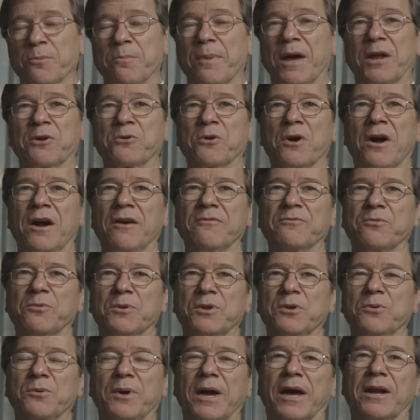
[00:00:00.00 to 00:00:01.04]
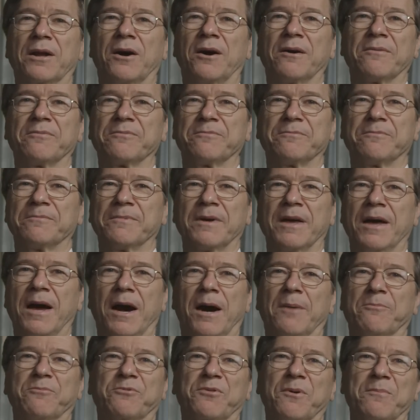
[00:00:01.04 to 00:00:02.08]
better off when you get up
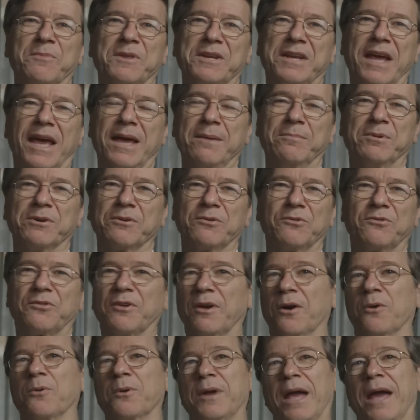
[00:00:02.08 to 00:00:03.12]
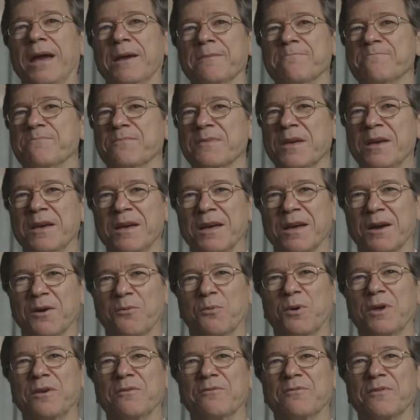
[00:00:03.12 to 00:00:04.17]
from the table. You say, okay,
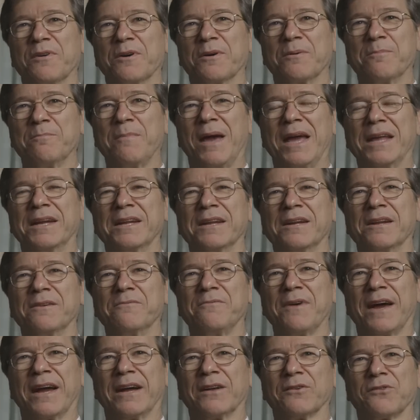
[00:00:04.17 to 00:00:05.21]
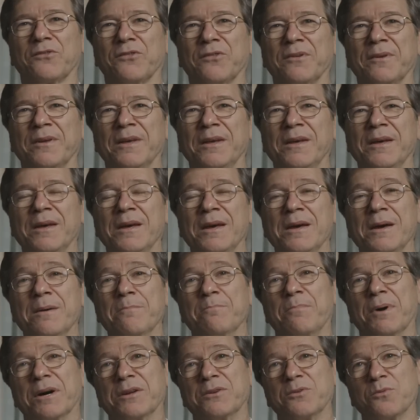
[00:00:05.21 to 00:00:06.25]
we've made an advance.
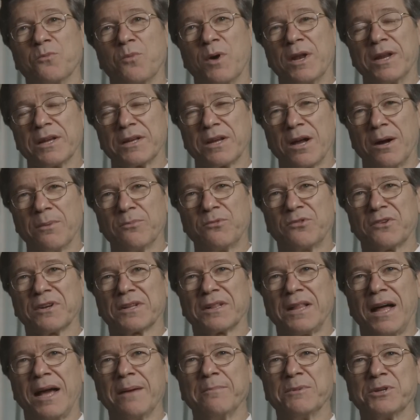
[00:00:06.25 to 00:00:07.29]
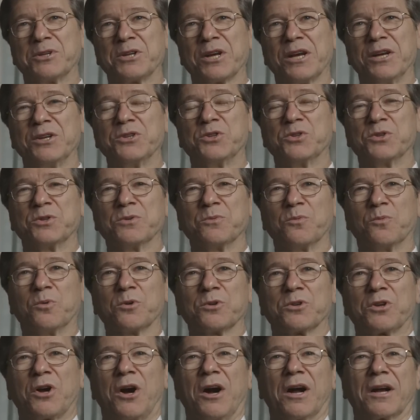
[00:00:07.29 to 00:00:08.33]
But when it comes to climate change, we're
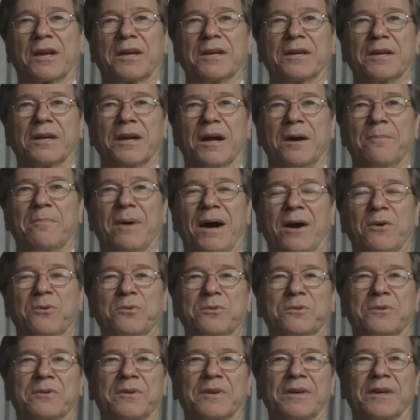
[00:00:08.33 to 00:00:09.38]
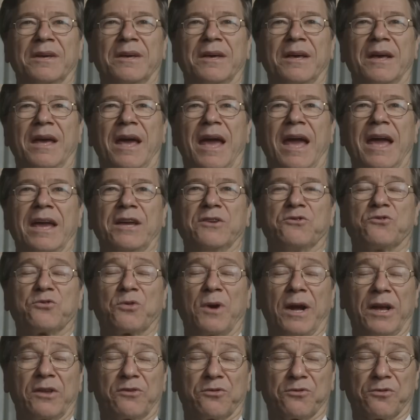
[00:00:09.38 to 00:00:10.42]
talking about a
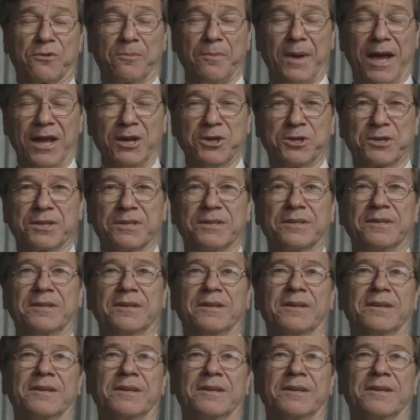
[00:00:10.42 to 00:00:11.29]
transformation